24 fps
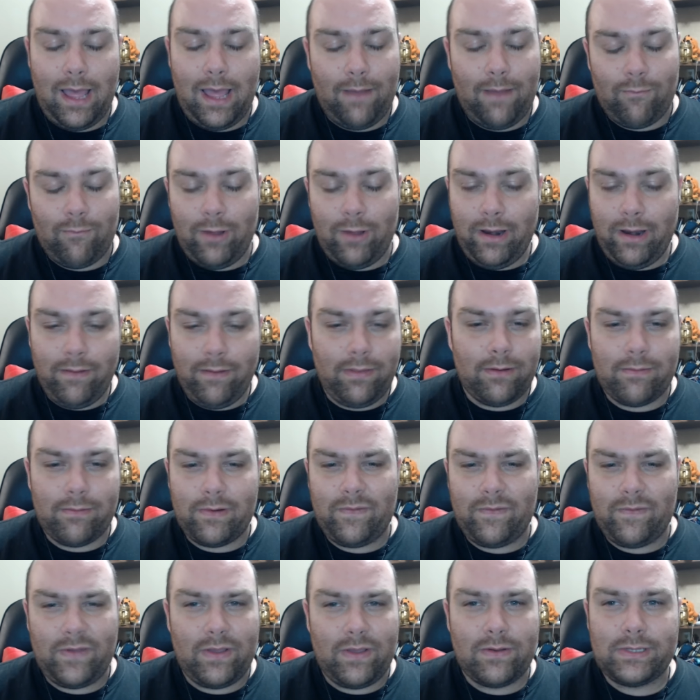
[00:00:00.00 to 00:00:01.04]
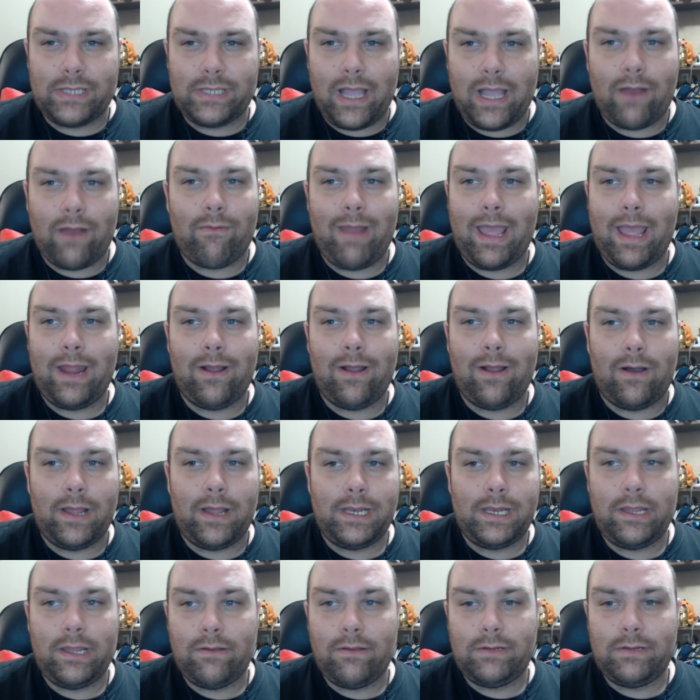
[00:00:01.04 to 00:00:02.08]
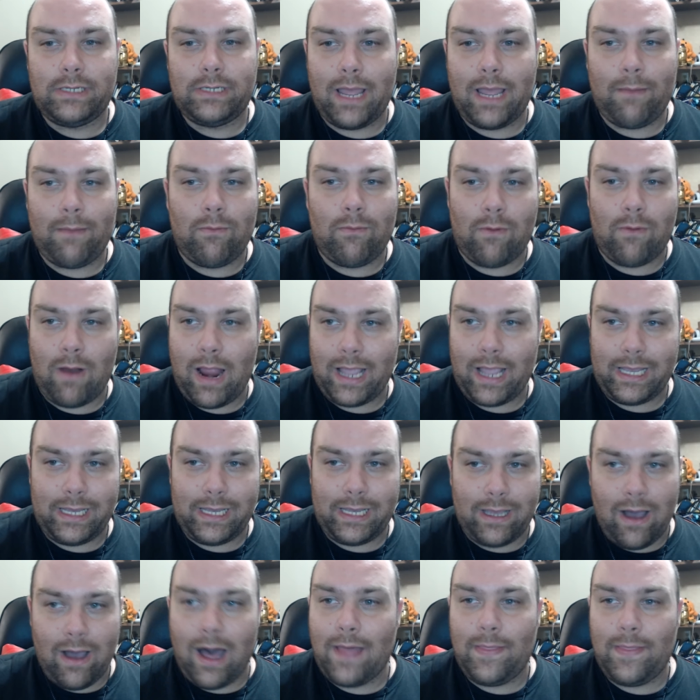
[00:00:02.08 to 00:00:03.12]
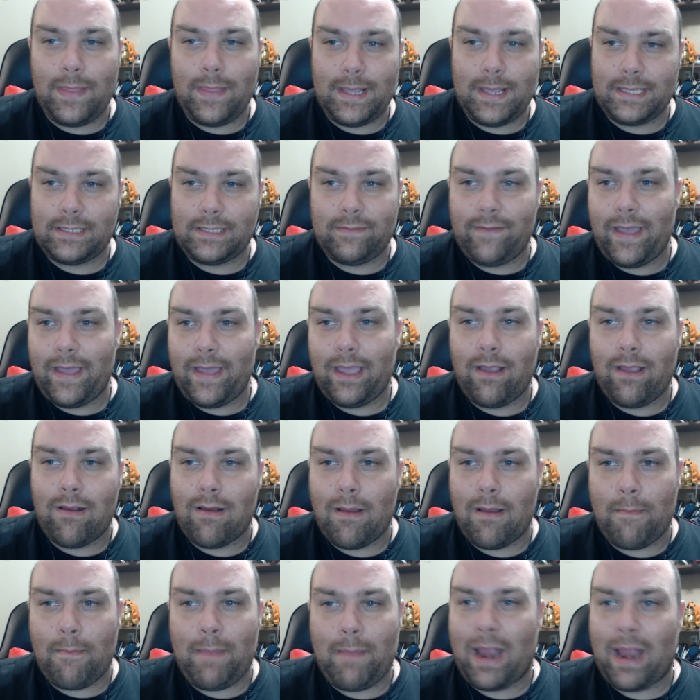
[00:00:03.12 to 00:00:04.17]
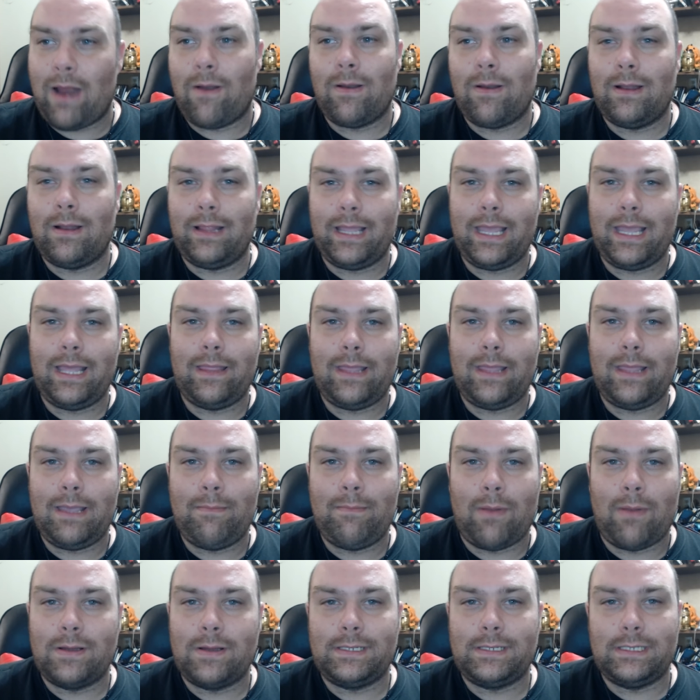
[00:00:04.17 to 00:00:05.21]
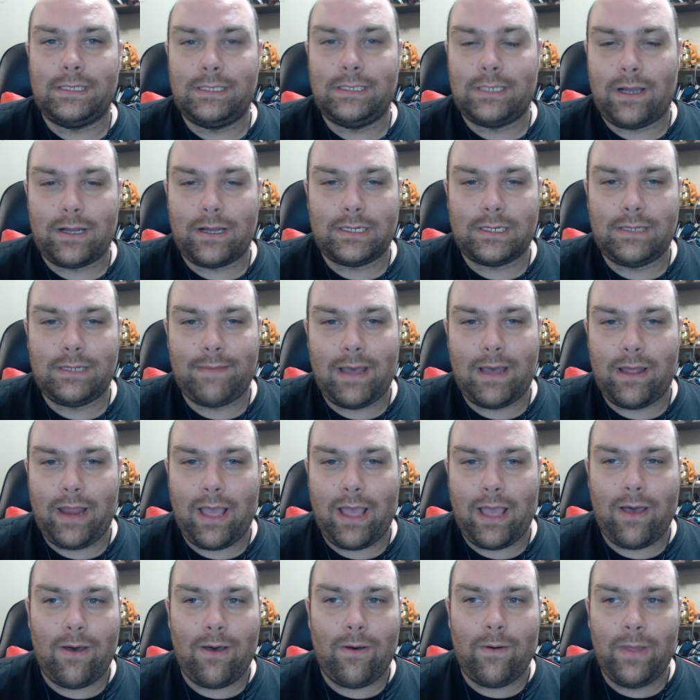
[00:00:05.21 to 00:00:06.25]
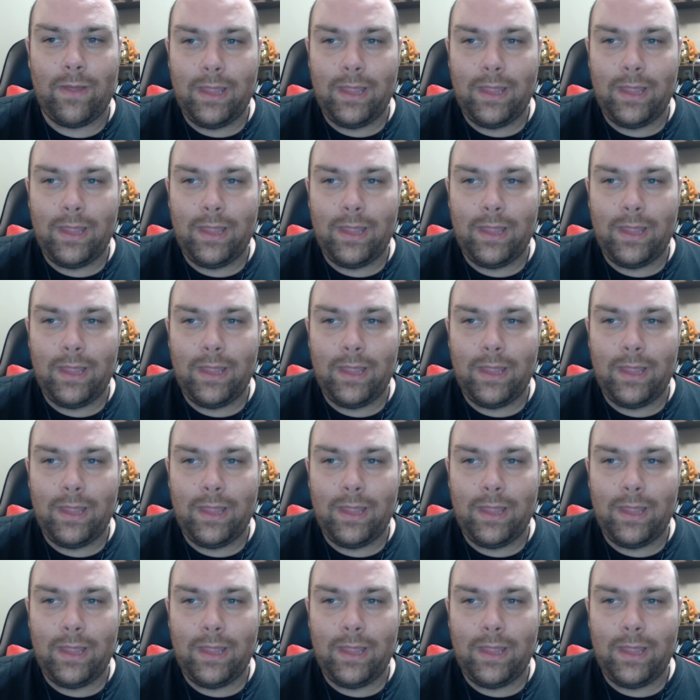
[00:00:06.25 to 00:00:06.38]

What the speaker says: One of the reviews I read on New Type where I got this figure, apparently the person talked about how